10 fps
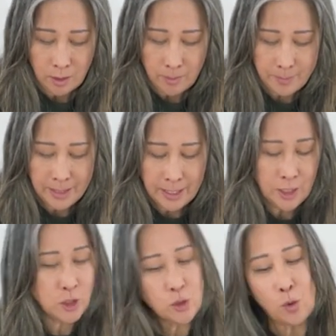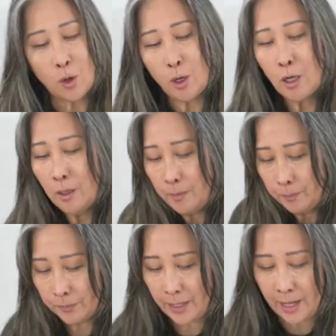making sure
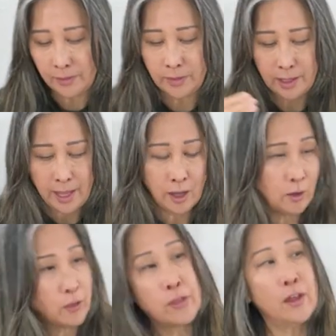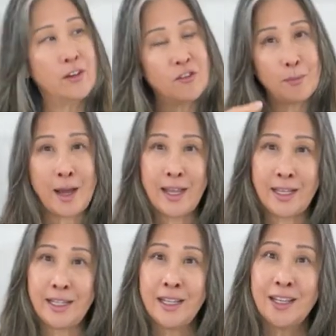that the health of
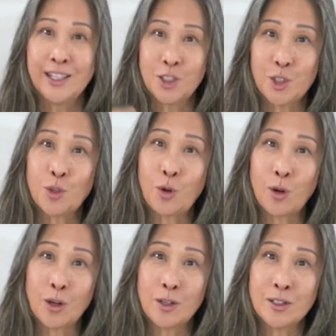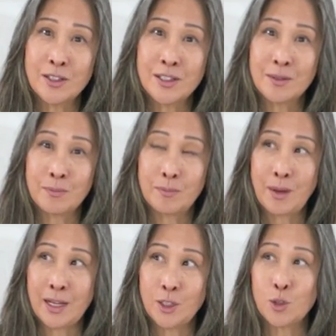my stores,
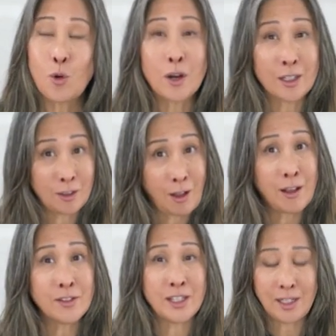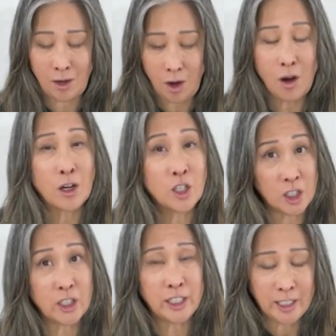my store and closet are
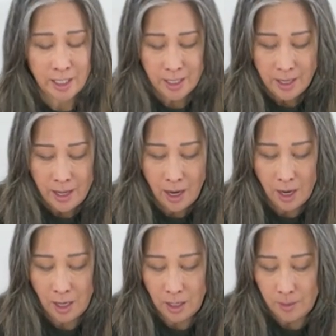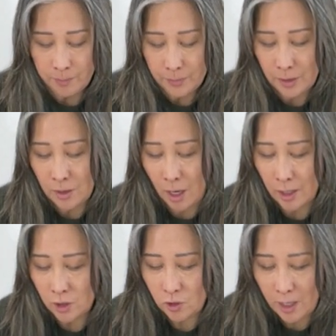good. Not
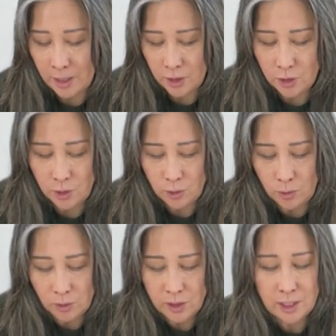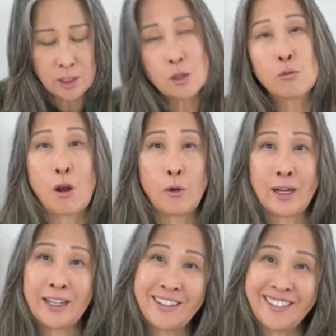trying to just throw
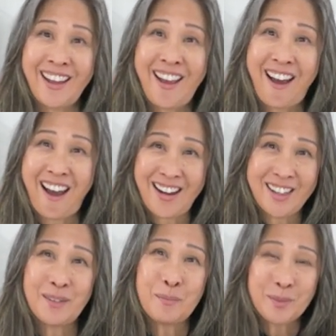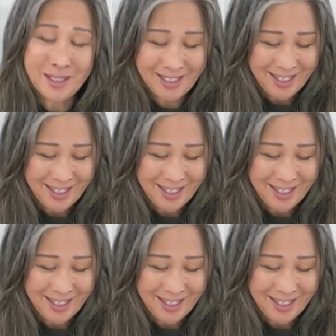in items